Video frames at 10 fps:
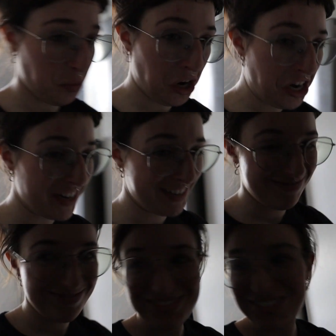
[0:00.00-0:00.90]
to work on.
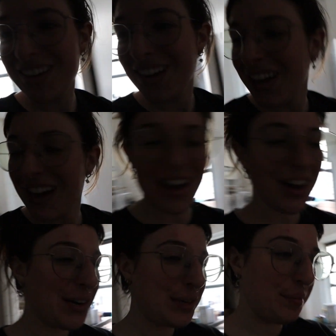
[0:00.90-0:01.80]

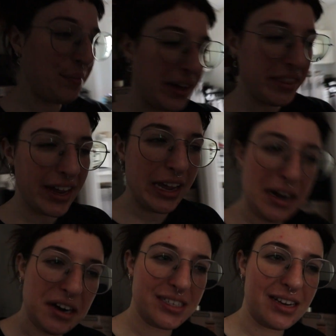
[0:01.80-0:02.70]
I think I can
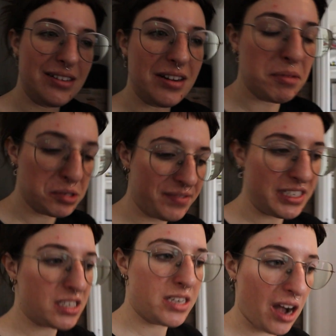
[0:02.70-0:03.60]
get it all done, most of it
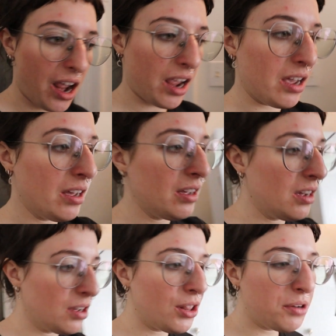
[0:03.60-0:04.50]
done today.
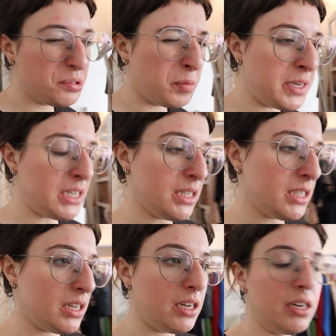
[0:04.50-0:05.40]
Clothes will be
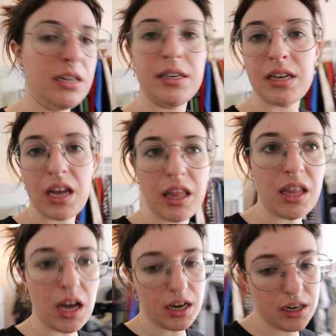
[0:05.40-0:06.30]
easy, and
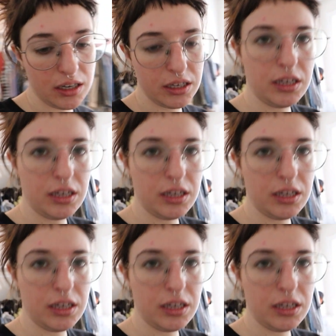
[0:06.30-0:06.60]
then